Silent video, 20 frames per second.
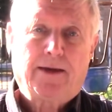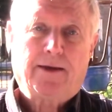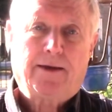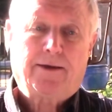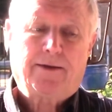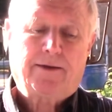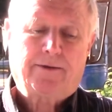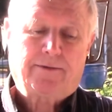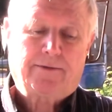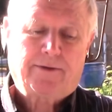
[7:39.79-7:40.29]

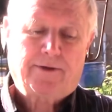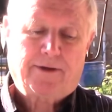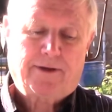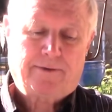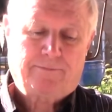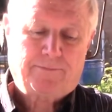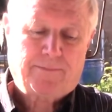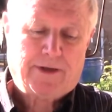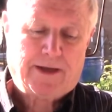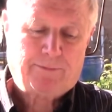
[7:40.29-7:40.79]

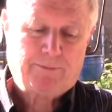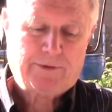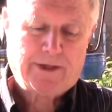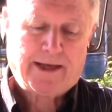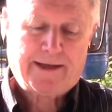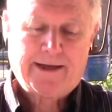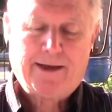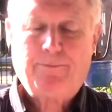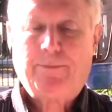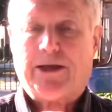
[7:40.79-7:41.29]
I'm
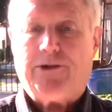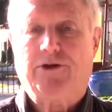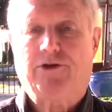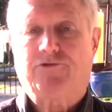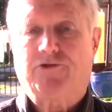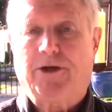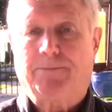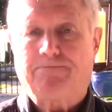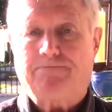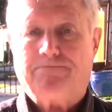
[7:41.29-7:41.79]
glad I made the
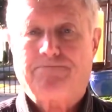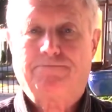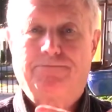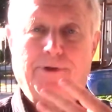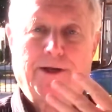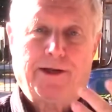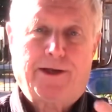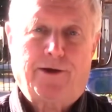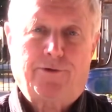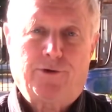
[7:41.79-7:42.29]
trip,
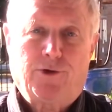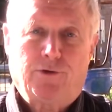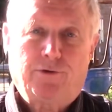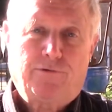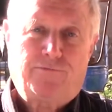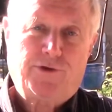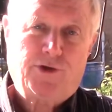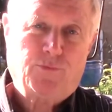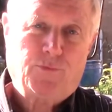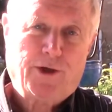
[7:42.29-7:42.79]
and I
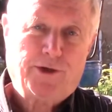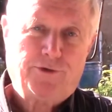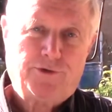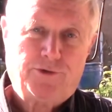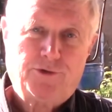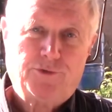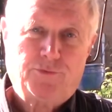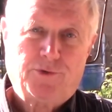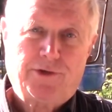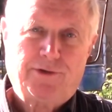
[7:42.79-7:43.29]
know if you went,
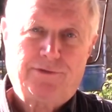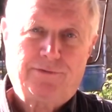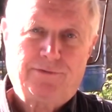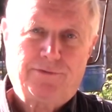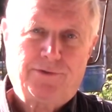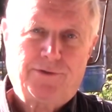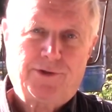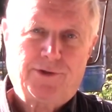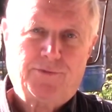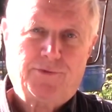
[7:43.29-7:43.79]
you
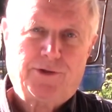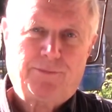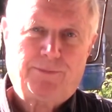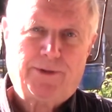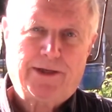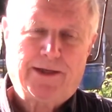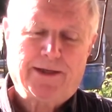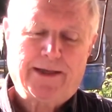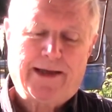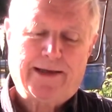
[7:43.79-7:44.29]
would
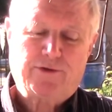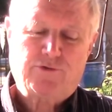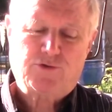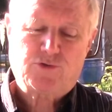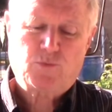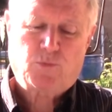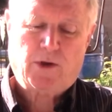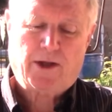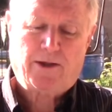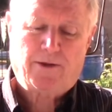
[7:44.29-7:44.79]
be glad
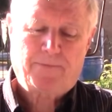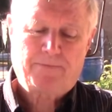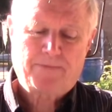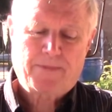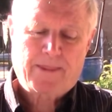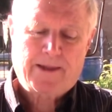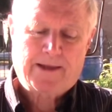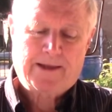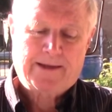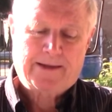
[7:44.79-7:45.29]
as well.
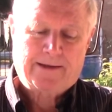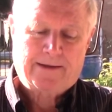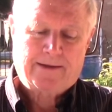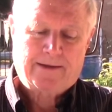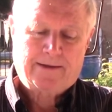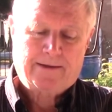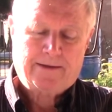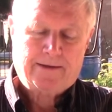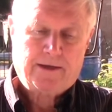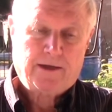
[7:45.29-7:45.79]

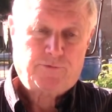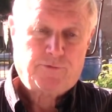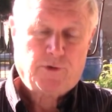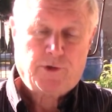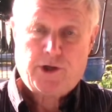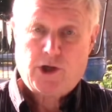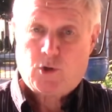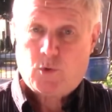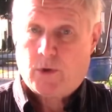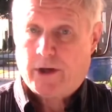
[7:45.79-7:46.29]
If there
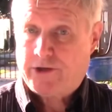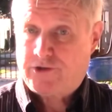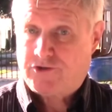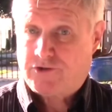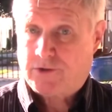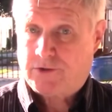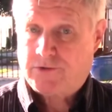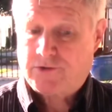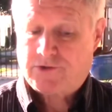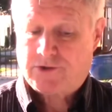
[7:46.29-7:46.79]
are any
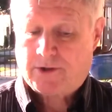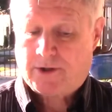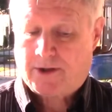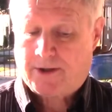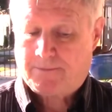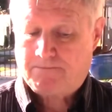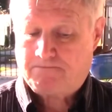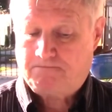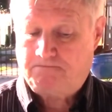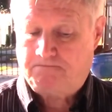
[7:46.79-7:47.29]
questions
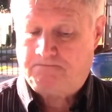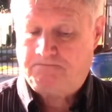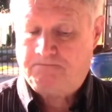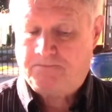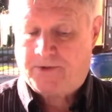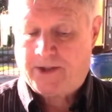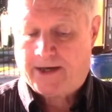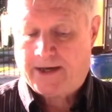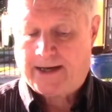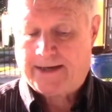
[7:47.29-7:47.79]

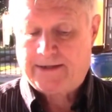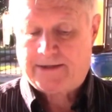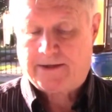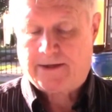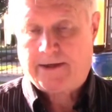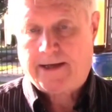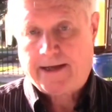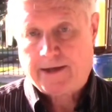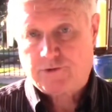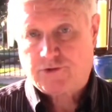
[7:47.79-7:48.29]
that I
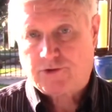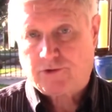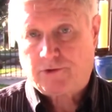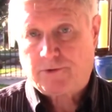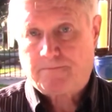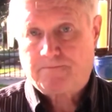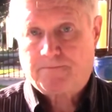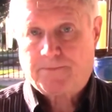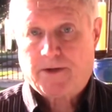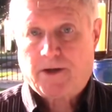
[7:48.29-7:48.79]
can
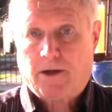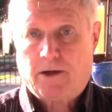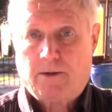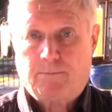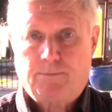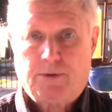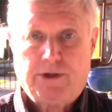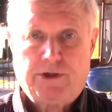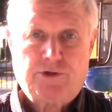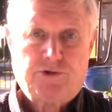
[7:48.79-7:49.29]
answer,
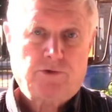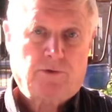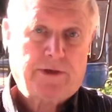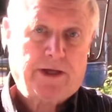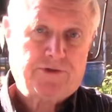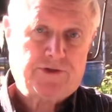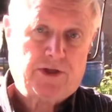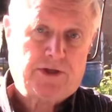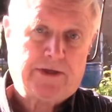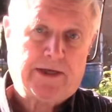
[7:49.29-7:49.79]
please don't
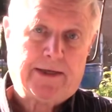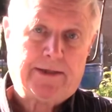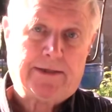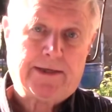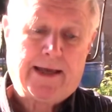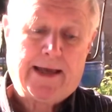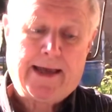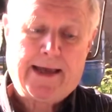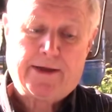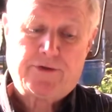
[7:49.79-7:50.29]
hesitate
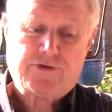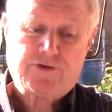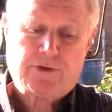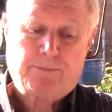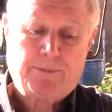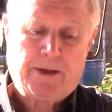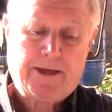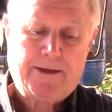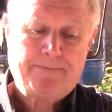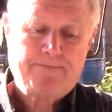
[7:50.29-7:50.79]
to
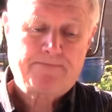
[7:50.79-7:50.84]
ask me.